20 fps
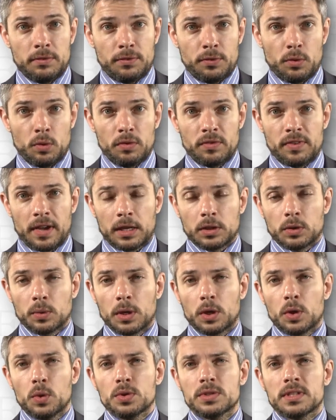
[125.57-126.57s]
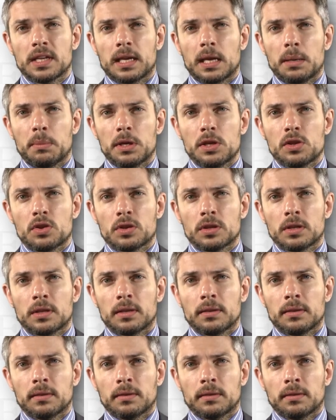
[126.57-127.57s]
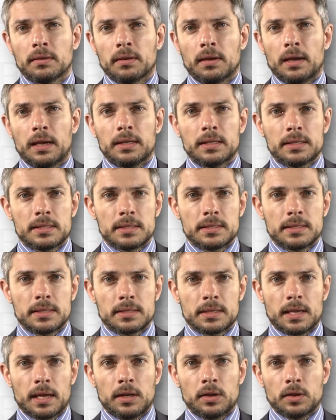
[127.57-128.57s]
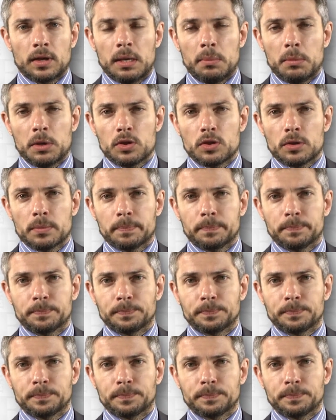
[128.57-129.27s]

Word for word: full vector acoustic image, and this is the scalar image.